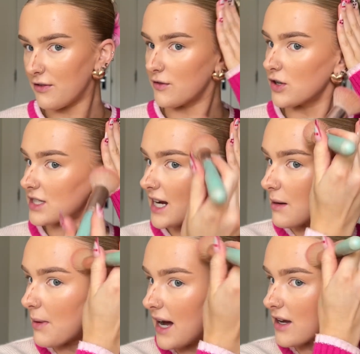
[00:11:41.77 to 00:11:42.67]
you've got slick
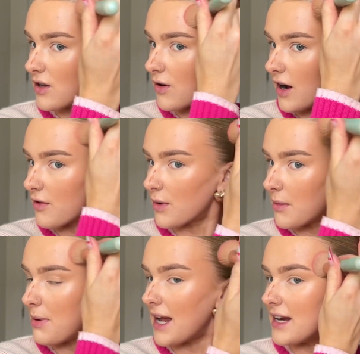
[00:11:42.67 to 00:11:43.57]
back, you kind of want to
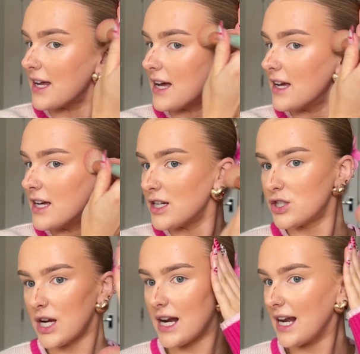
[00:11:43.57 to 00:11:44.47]
blend it
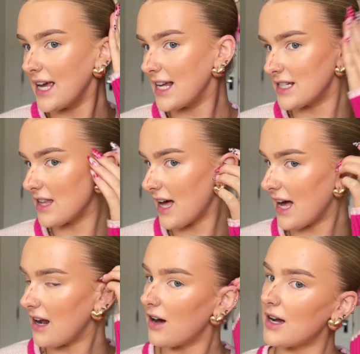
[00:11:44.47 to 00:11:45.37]
gently into the
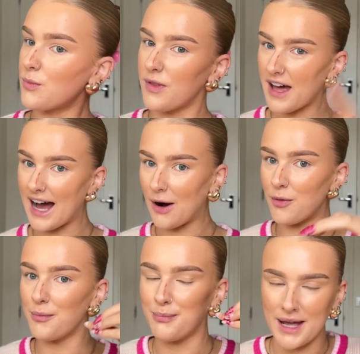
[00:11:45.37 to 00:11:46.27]
hairline without
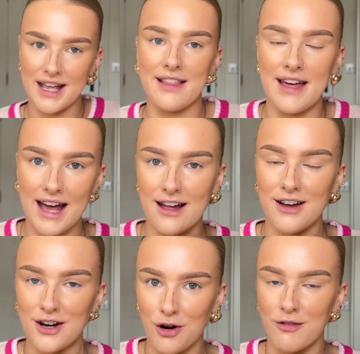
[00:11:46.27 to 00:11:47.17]
making the
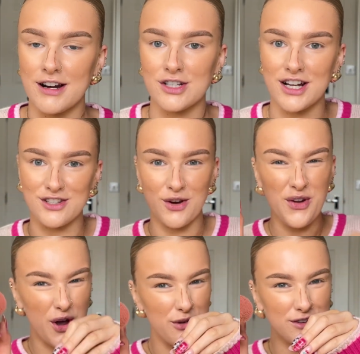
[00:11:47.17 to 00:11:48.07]
hairline orange. Like, don't
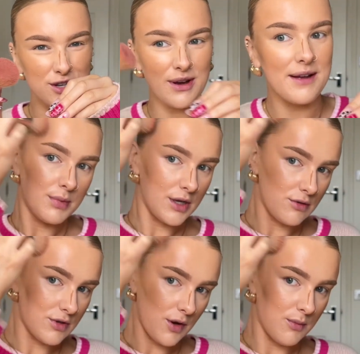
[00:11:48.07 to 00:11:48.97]
overdo it, but you
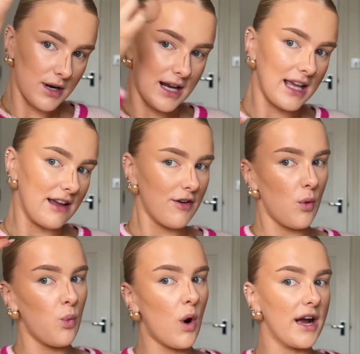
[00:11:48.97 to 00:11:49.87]
don't want to leave a
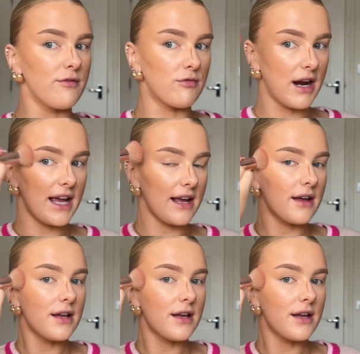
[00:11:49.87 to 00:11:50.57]
white ring.